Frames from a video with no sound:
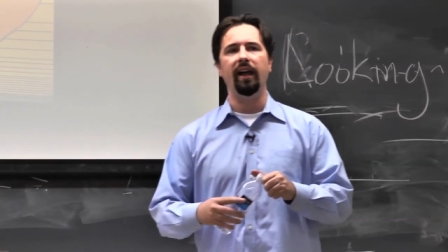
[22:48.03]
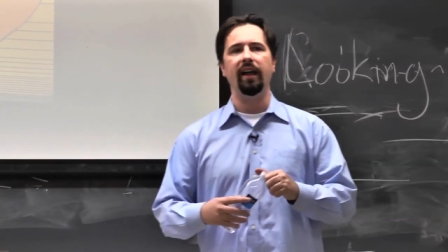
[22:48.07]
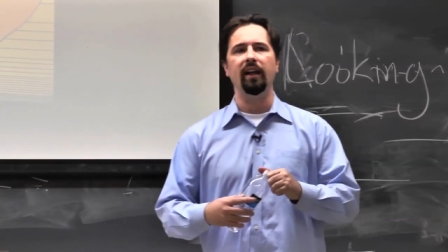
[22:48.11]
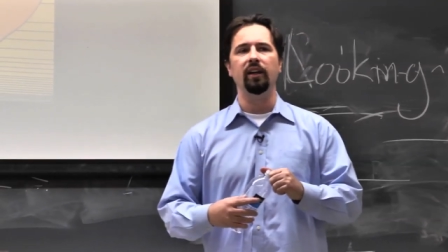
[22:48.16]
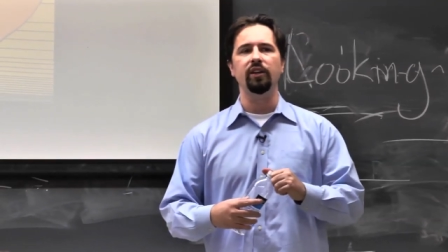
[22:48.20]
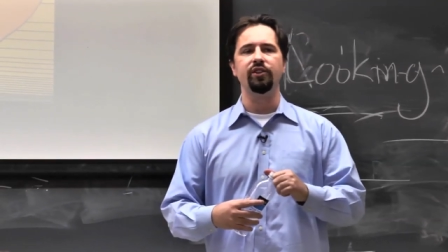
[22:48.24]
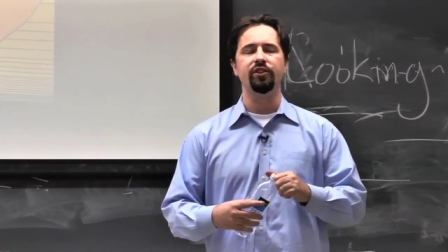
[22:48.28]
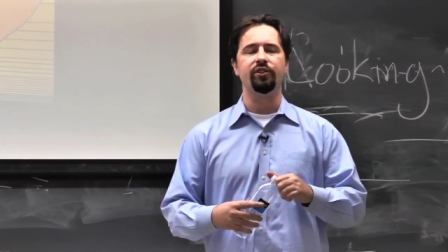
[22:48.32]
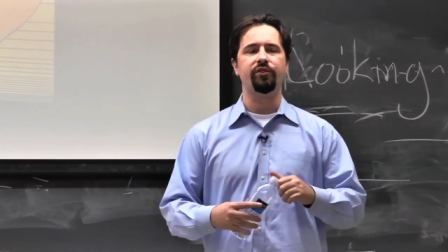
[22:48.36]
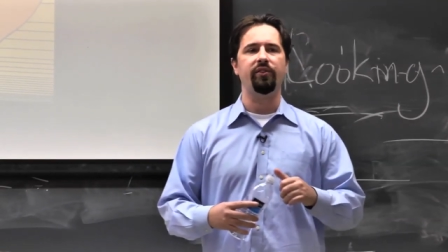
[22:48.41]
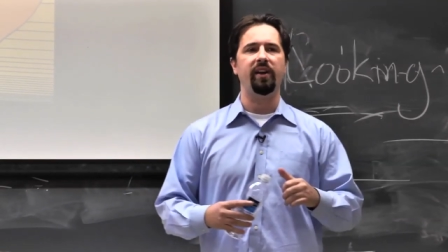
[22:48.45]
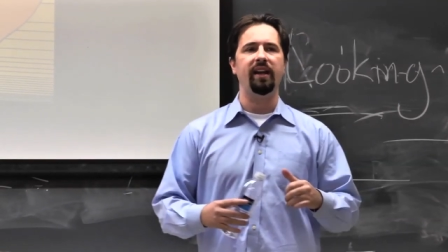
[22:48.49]

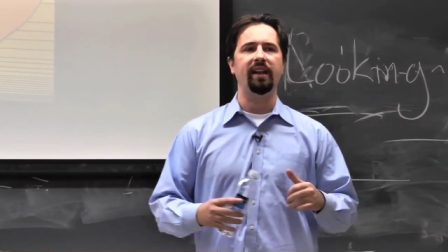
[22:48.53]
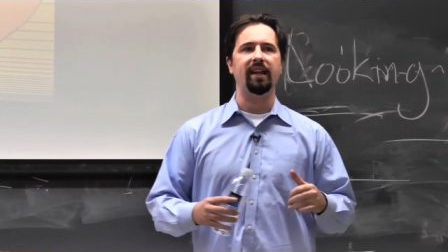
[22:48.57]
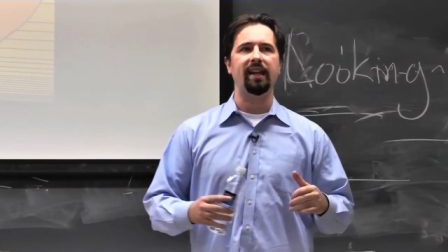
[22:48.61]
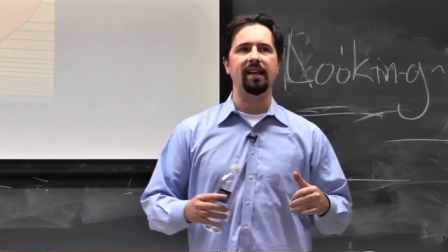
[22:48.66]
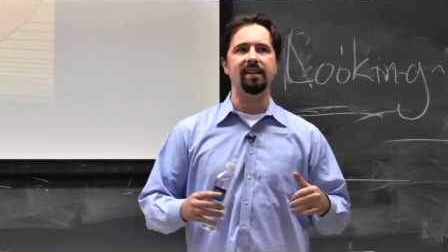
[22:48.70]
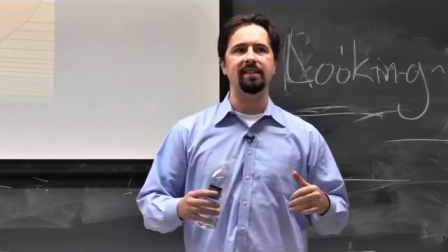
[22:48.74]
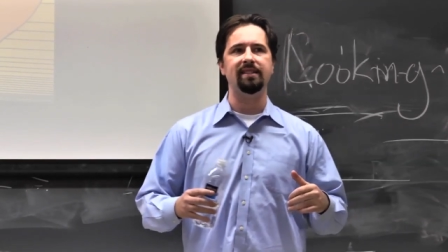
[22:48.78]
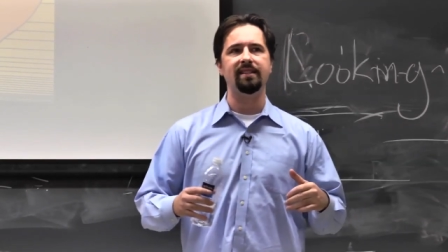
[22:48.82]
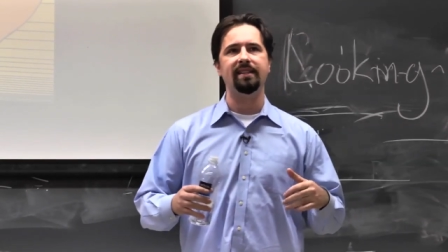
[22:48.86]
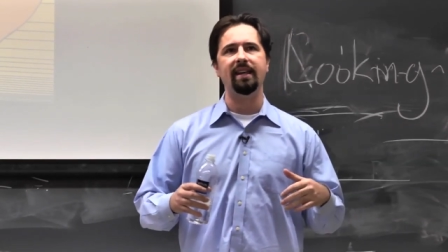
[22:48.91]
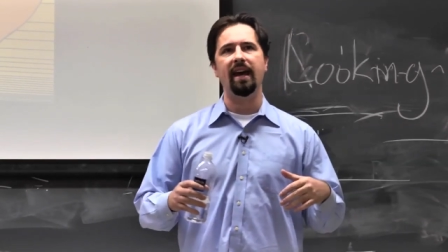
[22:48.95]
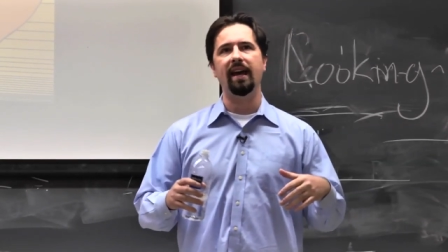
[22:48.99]
illustrate
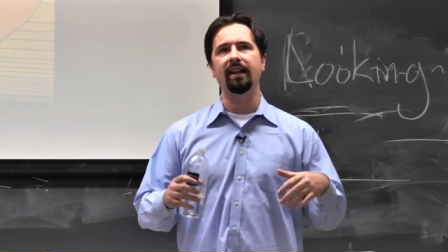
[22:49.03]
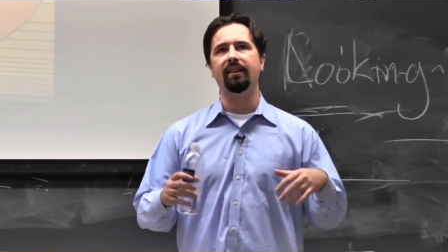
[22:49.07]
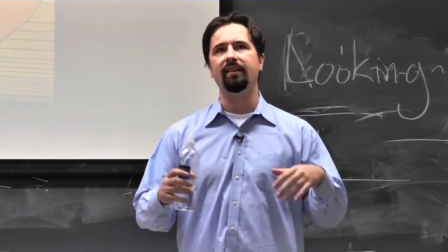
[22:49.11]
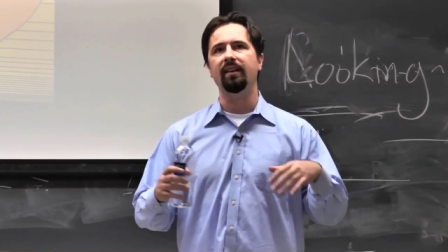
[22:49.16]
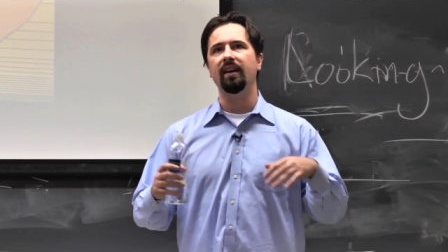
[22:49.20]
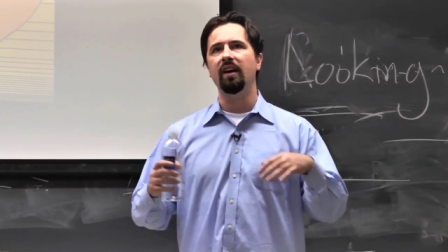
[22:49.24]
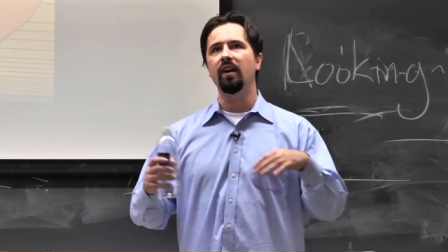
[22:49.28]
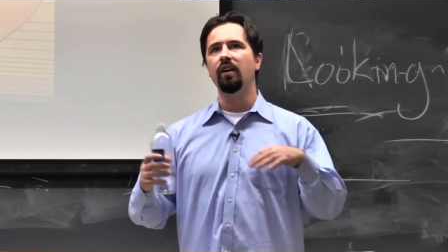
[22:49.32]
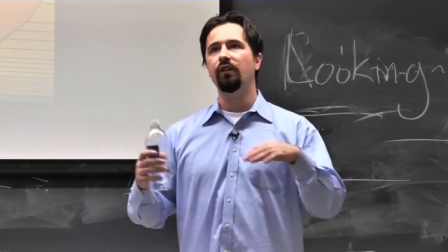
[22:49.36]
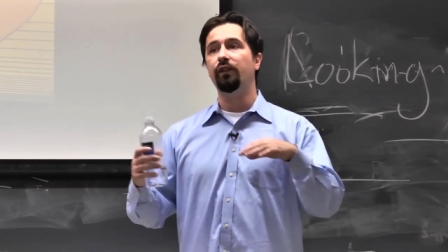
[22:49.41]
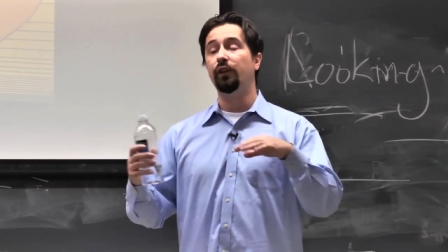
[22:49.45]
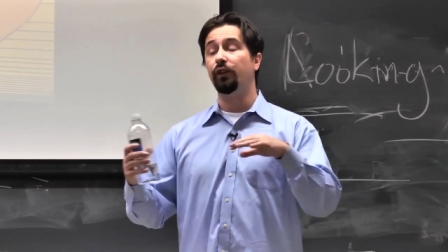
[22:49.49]
is that
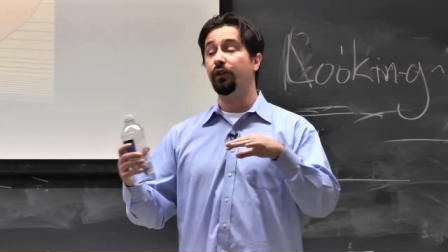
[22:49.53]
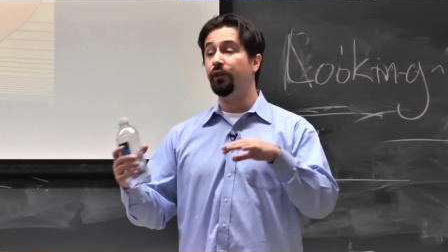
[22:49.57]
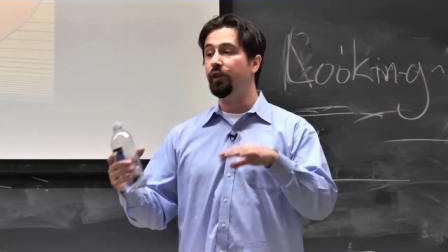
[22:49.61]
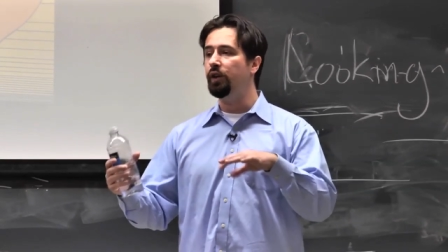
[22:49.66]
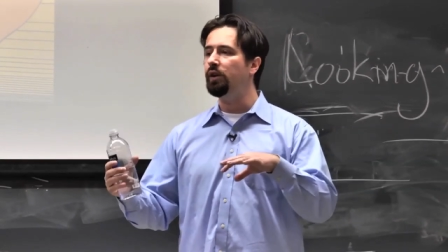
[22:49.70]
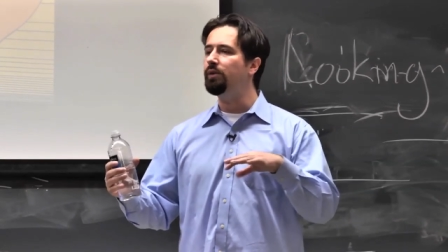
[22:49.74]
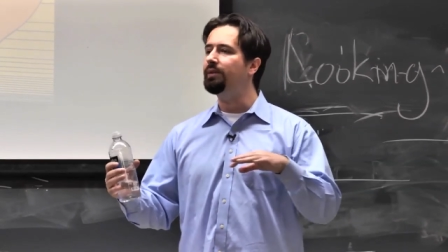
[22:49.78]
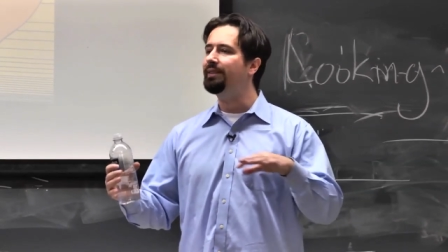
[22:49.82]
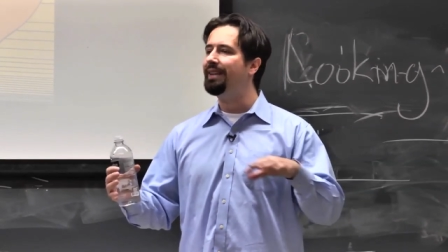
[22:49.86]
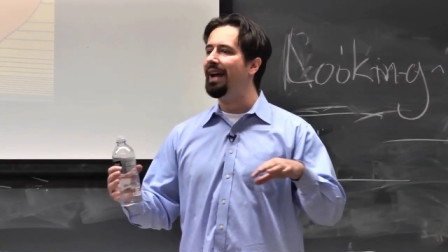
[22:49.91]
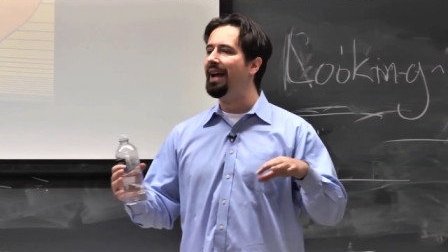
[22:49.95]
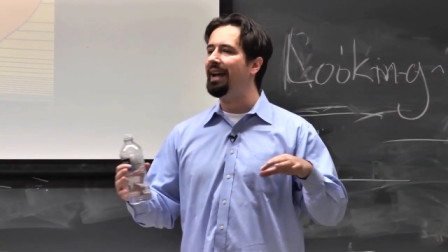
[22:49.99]
for a
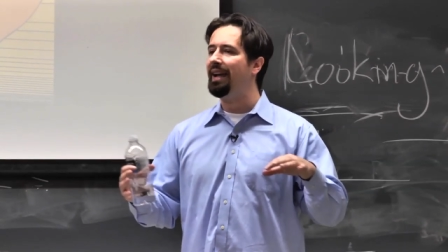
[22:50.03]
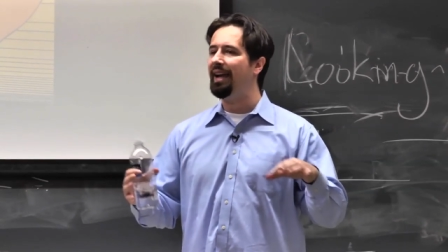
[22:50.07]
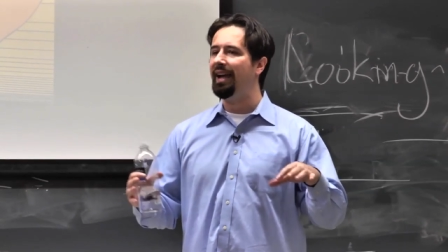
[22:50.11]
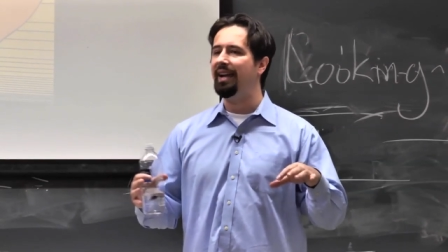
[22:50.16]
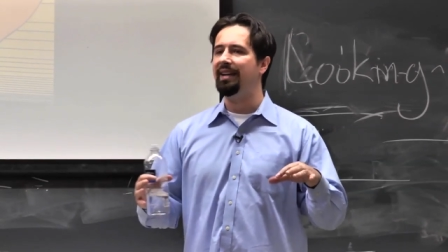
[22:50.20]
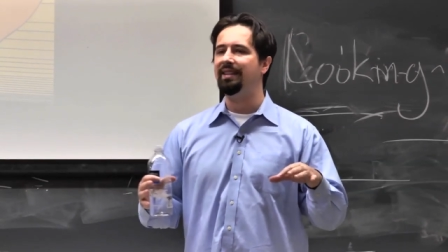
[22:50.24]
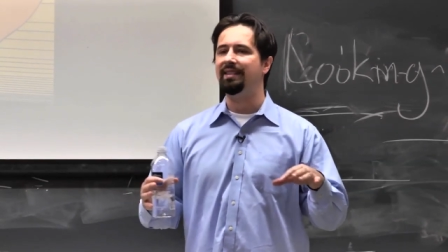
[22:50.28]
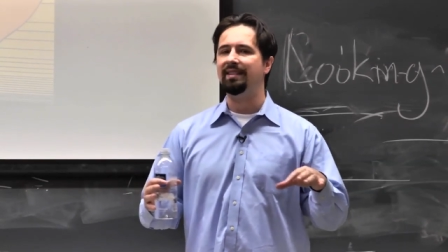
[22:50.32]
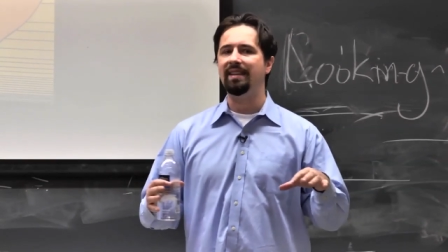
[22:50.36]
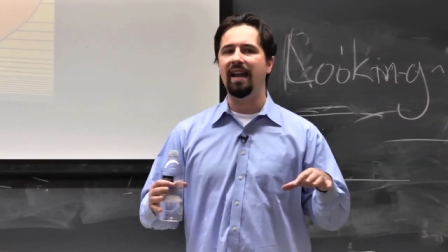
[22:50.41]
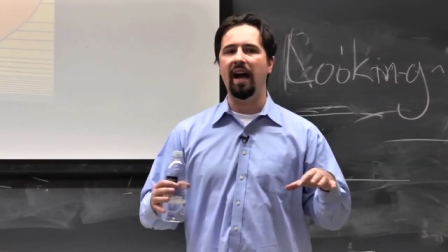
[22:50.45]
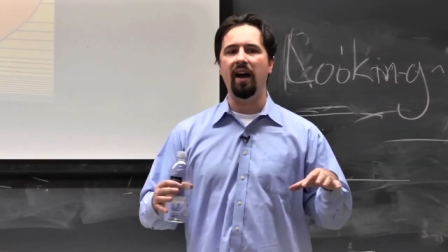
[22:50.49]
few
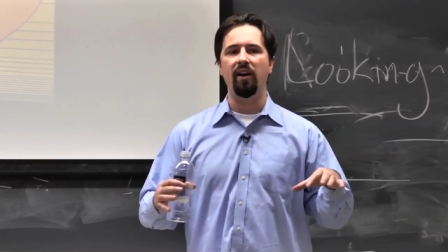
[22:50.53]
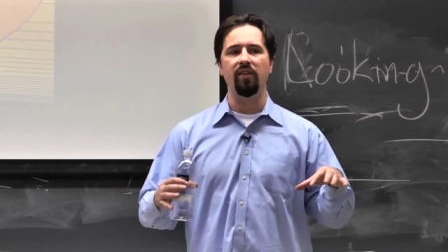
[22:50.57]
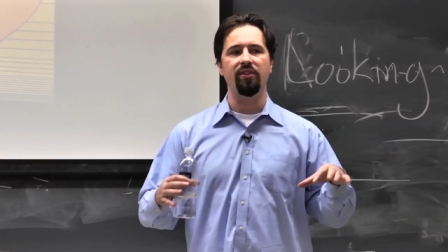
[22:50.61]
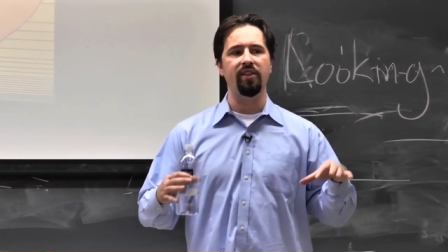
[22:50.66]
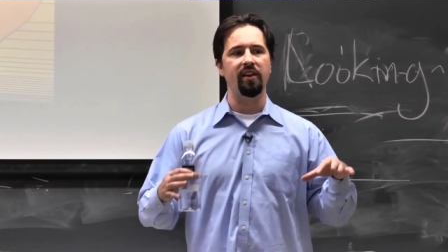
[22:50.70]
decades now,